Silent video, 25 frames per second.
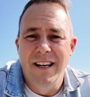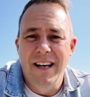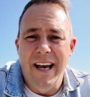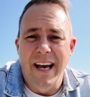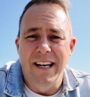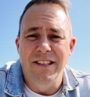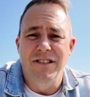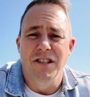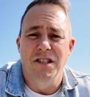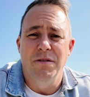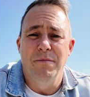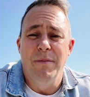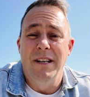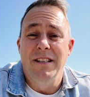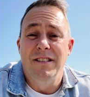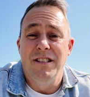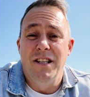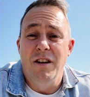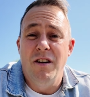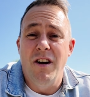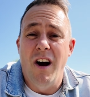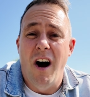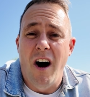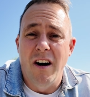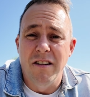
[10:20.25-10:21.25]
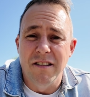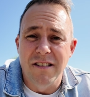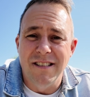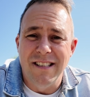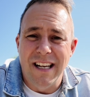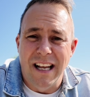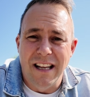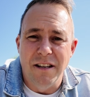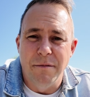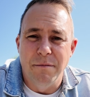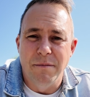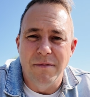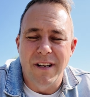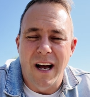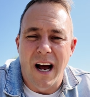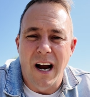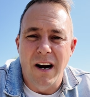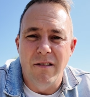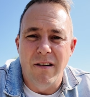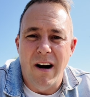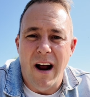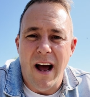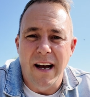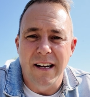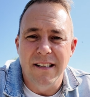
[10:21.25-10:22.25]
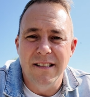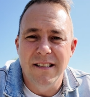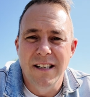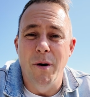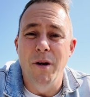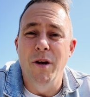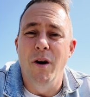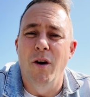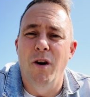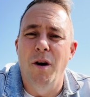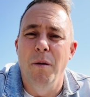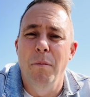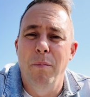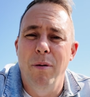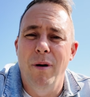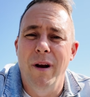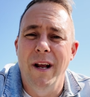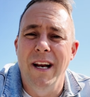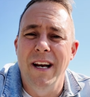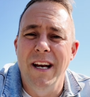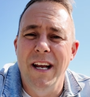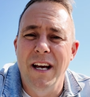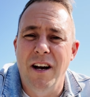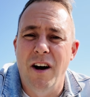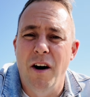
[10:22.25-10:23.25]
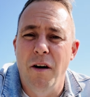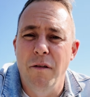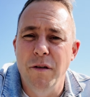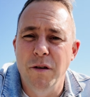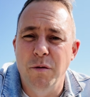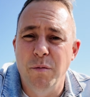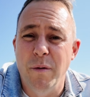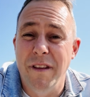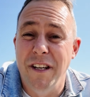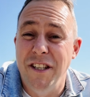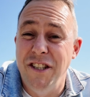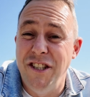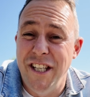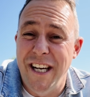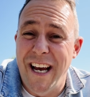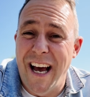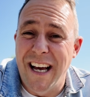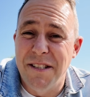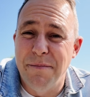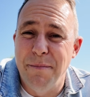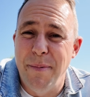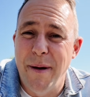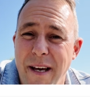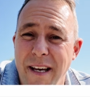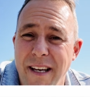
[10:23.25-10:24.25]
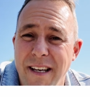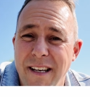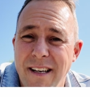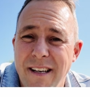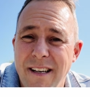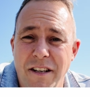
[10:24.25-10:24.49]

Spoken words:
It just means you can't send them direct, but you're completely covered with a GSP.